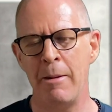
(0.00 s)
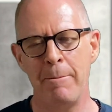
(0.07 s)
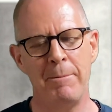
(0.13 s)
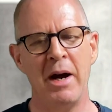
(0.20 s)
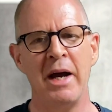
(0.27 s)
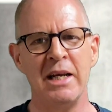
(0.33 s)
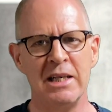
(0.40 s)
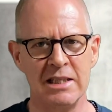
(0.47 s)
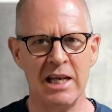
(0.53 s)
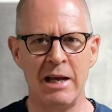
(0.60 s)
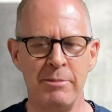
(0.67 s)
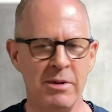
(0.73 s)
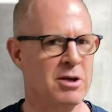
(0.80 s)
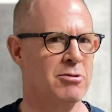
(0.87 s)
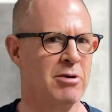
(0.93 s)
my
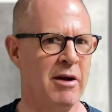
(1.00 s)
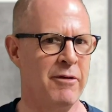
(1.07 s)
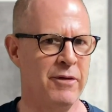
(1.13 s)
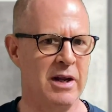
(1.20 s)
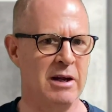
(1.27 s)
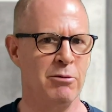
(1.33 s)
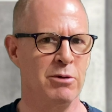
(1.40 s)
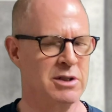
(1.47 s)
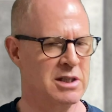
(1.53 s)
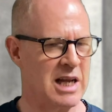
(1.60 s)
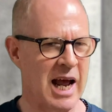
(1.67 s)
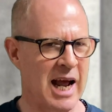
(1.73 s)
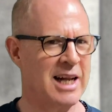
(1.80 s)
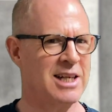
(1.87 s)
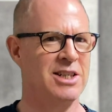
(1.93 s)
demographic was
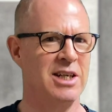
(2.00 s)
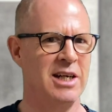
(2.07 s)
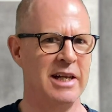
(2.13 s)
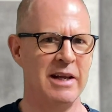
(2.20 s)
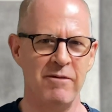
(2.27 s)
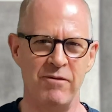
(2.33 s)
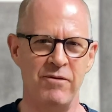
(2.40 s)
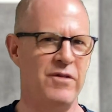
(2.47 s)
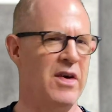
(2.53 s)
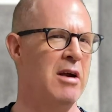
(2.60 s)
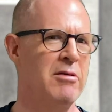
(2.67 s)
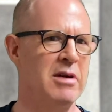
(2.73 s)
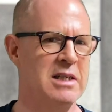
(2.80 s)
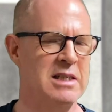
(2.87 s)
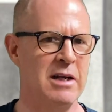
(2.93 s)
actually
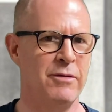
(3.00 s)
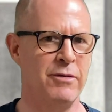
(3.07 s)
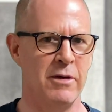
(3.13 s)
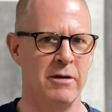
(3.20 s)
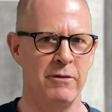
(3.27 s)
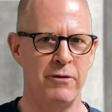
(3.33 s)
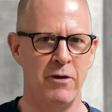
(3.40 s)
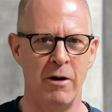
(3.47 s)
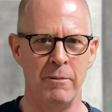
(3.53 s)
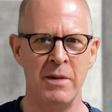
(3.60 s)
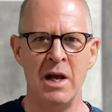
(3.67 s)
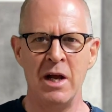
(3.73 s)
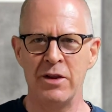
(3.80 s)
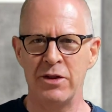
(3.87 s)
very different from